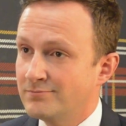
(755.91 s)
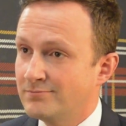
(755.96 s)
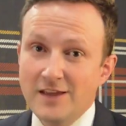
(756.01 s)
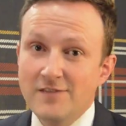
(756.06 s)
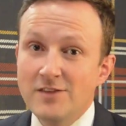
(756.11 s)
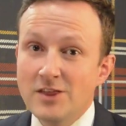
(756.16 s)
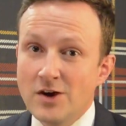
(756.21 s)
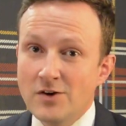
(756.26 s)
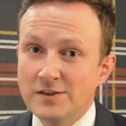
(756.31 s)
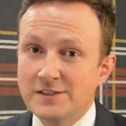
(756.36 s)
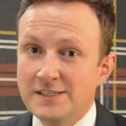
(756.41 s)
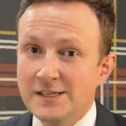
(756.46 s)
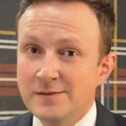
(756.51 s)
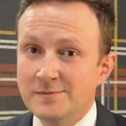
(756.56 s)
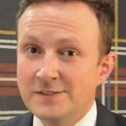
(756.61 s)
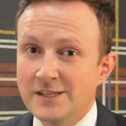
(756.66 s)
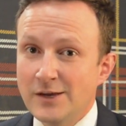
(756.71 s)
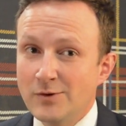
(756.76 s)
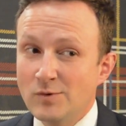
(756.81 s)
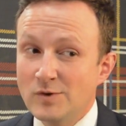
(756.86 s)
Even though it
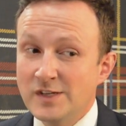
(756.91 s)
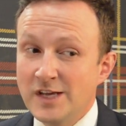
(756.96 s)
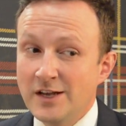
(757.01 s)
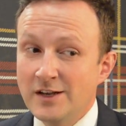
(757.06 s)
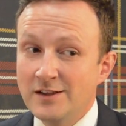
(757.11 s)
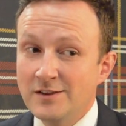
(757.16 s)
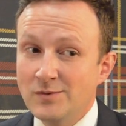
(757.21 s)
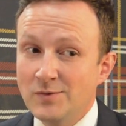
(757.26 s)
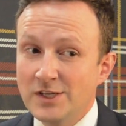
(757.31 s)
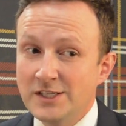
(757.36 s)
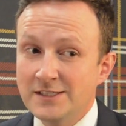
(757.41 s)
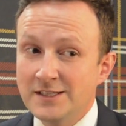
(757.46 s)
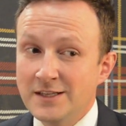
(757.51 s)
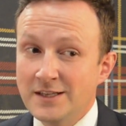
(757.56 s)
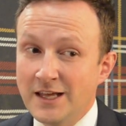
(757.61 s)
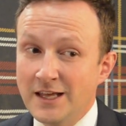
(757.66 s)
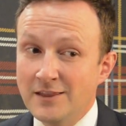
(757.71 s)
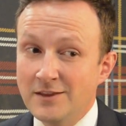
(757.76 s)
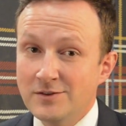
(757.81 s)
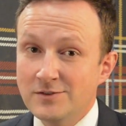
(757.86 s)
seems like we're down in the weeds on
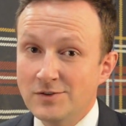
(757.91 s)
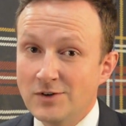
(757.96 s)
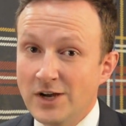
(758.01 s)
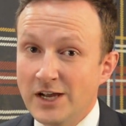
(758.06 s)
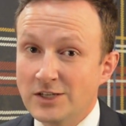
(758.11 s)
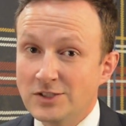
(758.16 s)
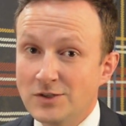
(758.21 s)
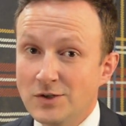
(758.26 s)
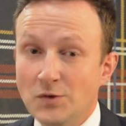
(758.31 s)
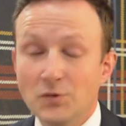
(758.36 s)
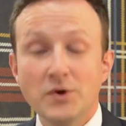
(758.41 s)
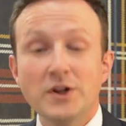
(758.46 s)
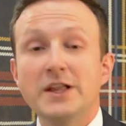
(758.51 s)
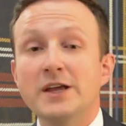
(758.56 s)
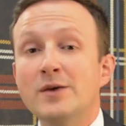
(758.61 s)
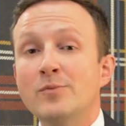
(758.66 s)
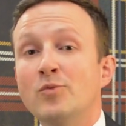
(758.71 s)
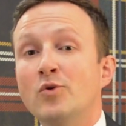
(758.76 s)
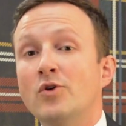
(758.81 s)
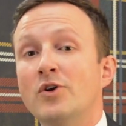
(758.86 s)
that, those are actually
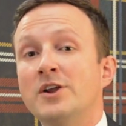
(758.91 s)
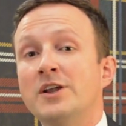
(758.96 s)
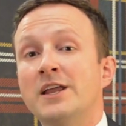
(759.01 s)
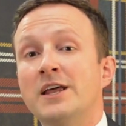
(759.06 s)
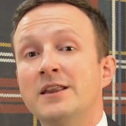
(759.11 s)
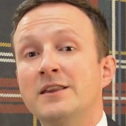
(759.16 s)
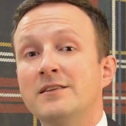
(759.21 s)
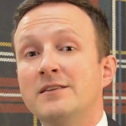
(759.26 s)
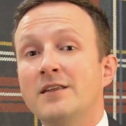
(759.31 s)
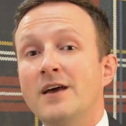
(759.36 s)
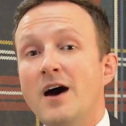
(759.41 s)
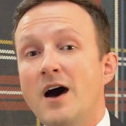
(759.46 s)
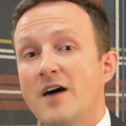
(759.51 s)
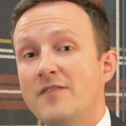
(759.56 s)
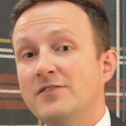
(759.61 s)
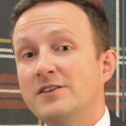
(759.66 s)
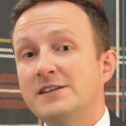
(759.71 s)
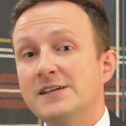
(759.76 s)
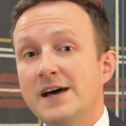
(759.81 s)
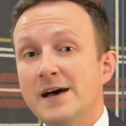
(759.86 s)
really important, and
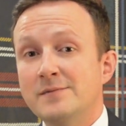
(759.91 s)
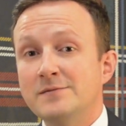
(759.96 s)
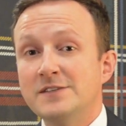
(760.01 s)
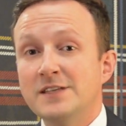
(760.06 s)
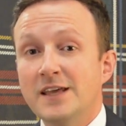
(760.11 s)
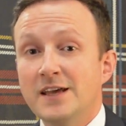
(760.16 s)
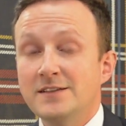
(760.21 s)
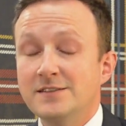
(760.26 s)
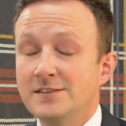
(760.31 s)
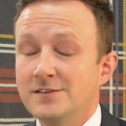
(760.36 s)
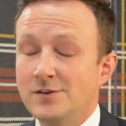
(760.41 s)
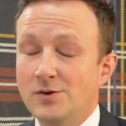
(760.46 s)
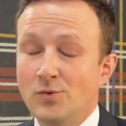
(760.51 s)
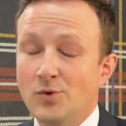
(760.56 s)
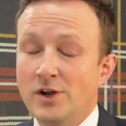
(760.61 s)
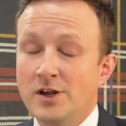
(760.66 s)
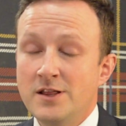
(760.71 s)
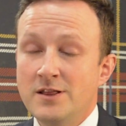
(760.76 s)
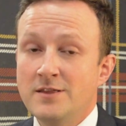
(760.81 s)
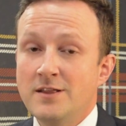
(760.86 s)
oftentimes cases are
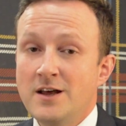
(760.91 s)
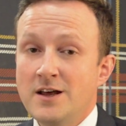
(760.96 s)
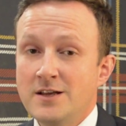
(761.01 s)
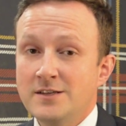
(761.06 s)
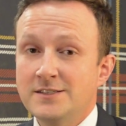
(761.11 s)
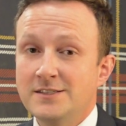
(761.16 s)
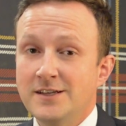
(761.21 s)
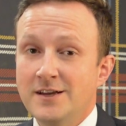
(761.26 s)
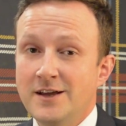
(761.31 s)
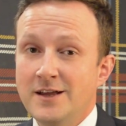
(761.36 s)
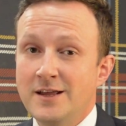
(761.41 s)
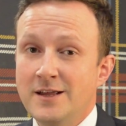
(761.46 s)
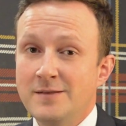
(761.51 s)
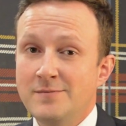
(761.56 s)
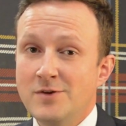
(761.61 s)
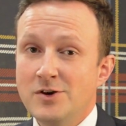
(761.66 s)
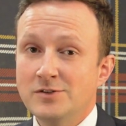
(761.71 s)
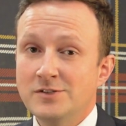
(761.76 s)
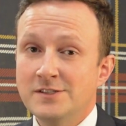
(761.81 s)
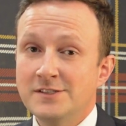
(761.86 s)
won and lost
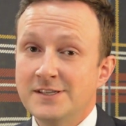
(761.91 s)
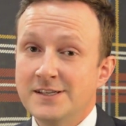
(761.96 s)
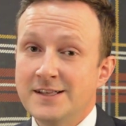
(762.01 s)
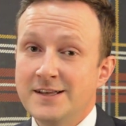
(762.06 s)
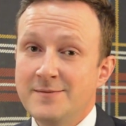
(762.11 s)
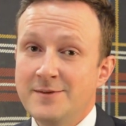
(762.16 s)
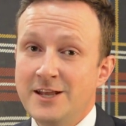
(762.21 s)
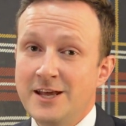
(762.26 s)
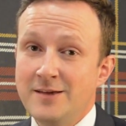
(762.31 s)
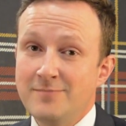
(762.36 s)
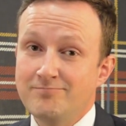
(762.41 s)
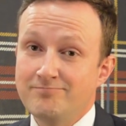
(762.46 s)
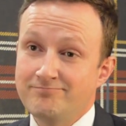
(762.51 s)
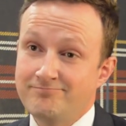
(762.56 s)
on motions in limine.